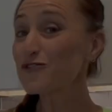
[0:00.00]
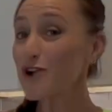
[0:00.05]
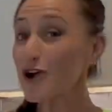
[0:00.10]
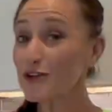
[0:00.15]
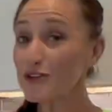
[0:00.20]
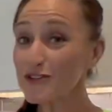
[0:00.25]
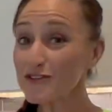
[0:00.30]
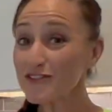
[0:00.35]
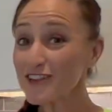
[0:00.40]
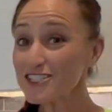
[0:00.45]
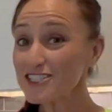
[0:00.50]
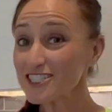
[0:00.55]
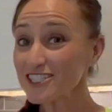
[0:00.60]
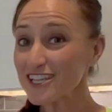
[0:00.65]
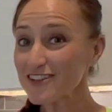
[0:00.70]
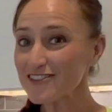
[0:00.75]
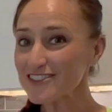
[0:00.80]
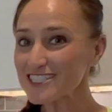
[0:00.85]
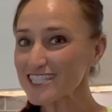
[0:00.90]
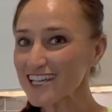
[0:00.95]
all you veggie
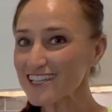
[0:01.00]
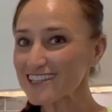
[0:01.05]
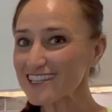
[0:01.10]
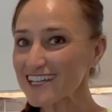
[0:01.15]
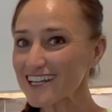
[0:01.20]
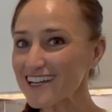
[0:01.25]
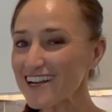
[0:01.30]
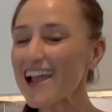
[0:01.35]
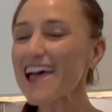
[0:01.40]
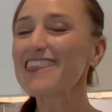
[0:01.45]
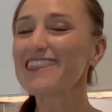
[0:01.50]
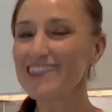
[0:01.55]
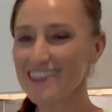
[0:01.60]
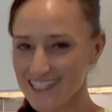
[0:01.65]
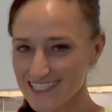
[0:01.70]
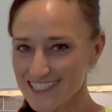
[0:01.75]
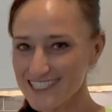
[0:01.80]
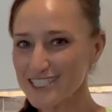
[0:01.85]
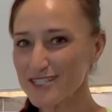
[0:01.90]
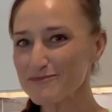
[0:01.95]
lovers out there,
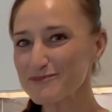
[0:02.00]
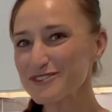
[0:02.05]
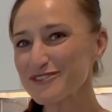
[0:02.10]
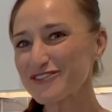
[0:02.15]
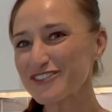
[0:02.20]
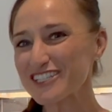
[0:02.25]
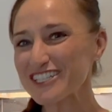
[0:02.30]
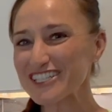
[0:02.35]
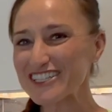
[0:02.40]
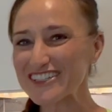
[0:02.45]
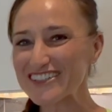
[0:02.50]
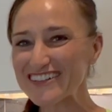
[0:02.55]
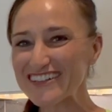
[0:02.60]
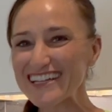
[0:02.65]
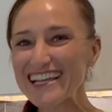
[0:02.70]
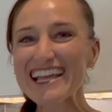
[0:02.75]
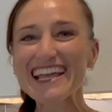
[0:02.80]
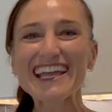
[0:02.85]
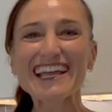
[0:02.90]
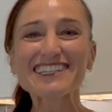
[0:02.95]
this dip's for you.
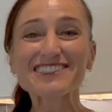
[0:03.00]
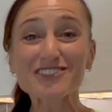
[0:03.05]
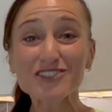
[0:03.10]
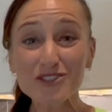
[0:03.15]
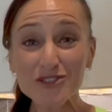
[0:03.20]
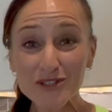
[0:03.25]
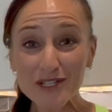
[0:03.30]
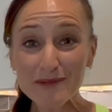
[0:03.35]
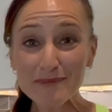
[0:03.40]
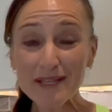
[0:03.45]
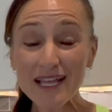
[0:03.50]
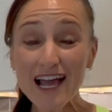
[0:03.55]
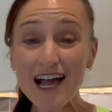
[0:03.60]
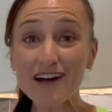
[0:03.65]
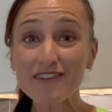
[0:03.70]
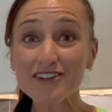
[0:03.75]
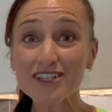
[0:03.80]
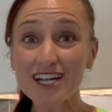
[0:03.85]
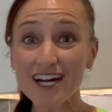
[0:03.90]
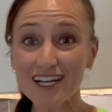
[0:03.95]
It's a creamy
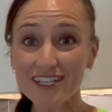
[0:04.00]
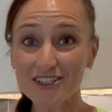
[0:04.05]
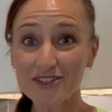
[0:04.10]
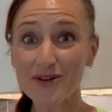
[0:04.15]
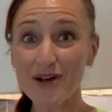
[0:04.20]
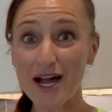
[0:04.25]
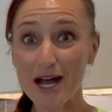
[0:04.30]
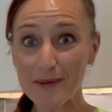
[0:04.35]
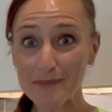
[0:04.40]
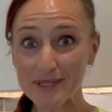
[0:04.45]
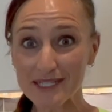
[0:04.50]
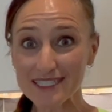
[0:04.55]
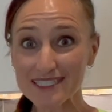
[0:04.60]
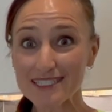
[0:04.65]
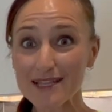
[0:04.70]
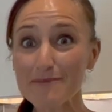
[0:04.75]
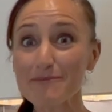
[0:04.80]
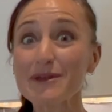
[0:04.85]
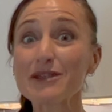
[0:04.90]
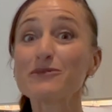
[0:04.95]
avocado hummus
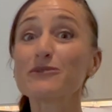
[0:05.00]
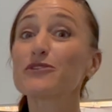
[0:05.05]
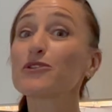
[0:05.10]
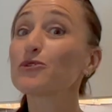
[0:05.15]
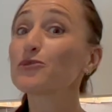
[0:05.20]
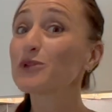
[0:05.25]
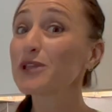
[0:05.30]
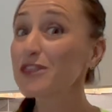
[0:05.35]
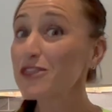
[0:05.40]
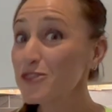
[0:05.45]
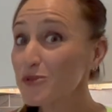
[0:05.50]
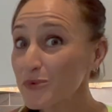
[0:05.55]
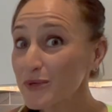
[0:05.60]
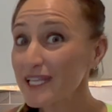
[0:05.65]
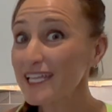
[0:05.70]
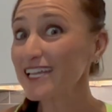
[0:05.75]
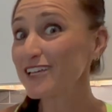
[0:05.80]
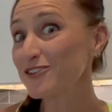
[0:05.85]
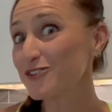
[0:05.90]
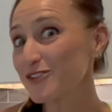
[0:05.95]
made with only 3
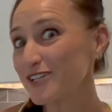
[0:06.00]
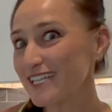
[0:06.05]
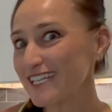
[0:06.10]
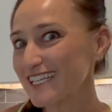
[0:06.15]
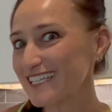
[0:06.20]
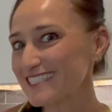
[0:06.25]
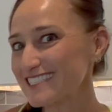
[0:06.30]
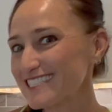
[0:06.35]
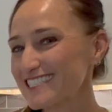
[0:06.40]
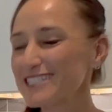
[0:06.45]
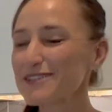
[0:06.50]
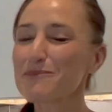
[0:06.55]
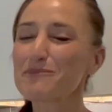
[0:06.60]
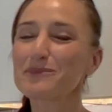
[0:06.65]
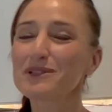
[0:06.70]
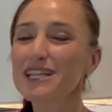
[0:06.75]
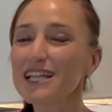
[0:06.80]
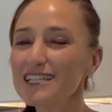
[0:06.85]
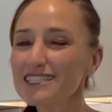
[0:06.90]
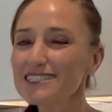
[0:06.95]
ingredients,
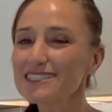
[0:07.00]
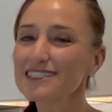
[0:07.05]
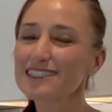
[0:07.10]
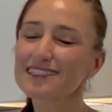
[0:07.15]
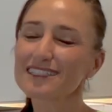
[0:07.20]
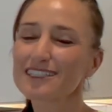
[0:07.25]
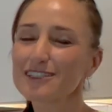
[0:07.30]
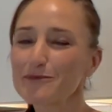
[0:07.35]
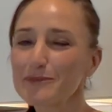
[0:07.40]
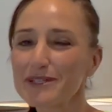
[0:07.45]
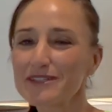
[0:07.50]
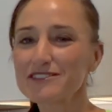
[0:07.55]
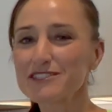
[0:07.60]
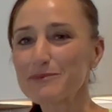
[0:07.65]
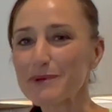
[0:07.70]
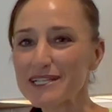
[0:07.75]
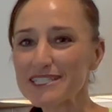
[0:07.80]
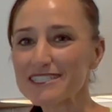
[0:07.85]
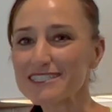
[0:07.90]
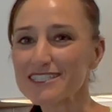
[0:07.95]
plus a little bit of
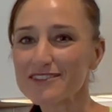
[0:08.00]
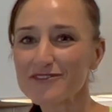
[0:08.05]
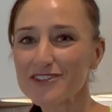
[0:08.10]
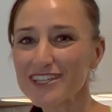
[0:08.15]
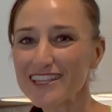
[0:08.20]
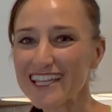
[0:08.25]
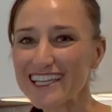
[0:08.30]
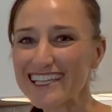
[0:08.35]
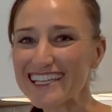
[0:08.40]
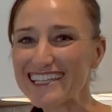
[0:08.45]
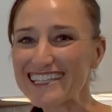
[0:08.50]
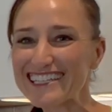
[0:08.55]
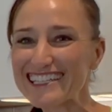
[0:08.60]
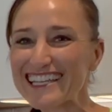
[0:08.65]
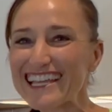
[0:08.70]
spices if you like it.